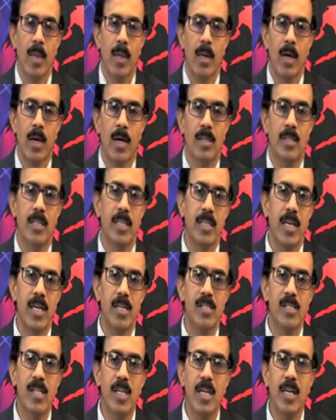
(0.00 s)
such
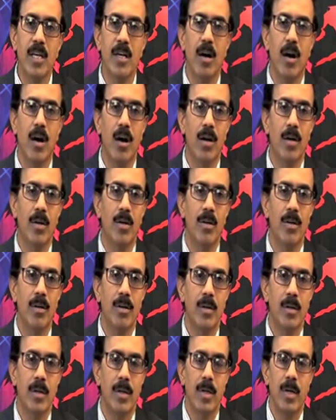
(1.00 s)
as silicon
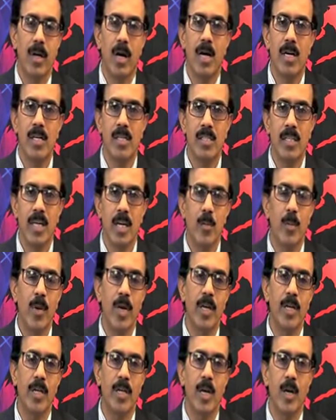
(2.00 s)
and
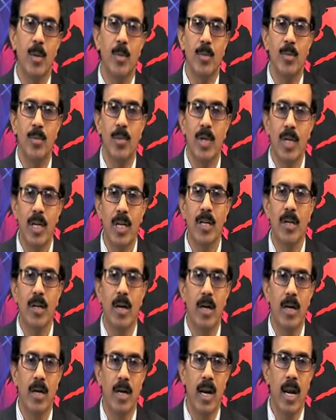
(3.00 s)
germanium, tin
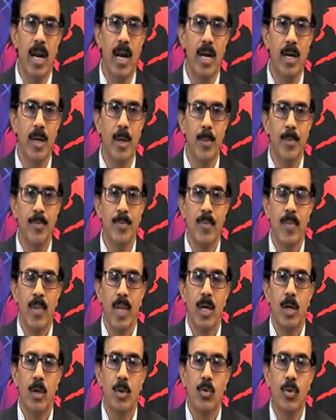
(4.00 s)
and lead,
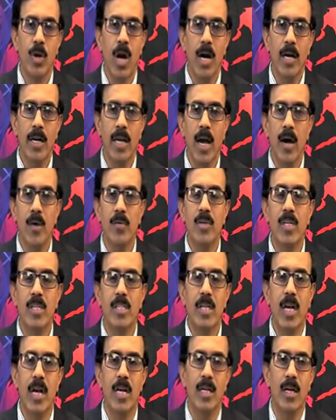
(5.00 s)
do not have
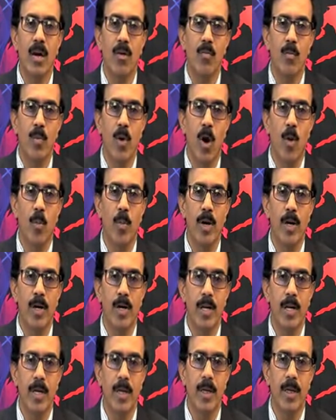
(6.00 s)
this kind of
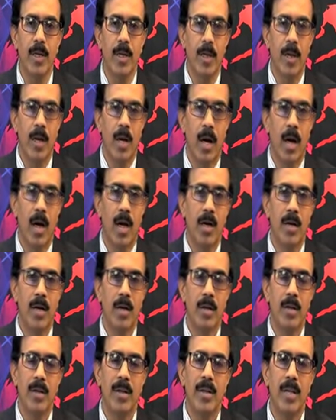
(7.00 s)
property,
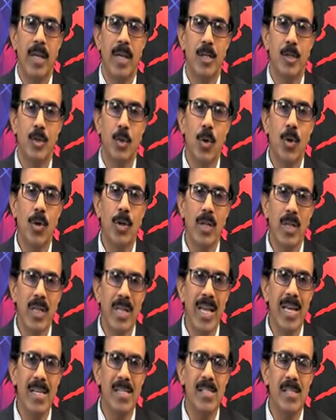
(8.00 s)
and they show
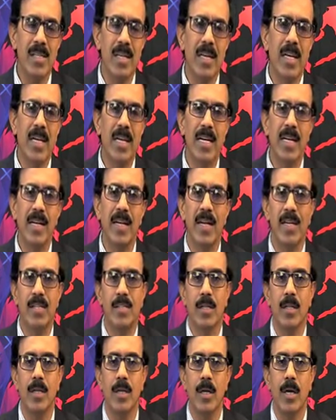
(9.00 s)
less
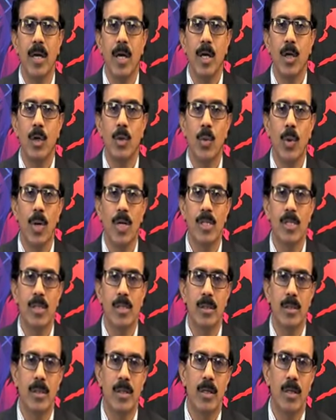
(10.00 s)
inclination
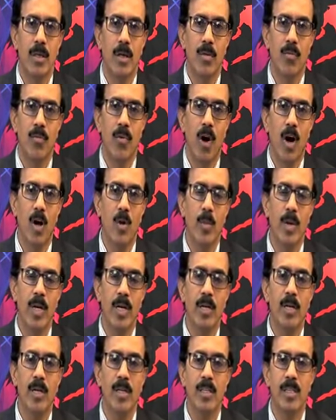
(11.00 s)
towards
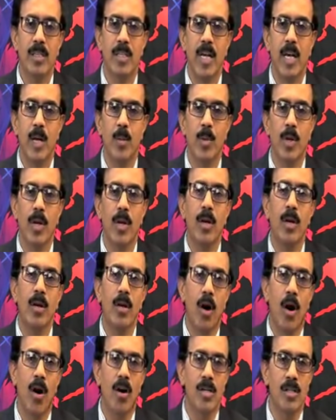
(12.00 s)
forming stable
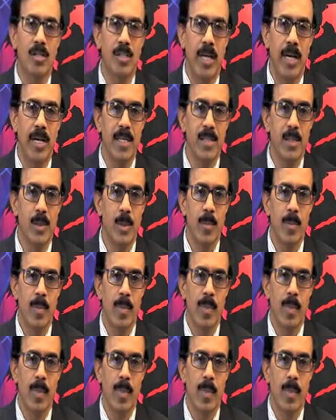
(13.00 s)
long chains.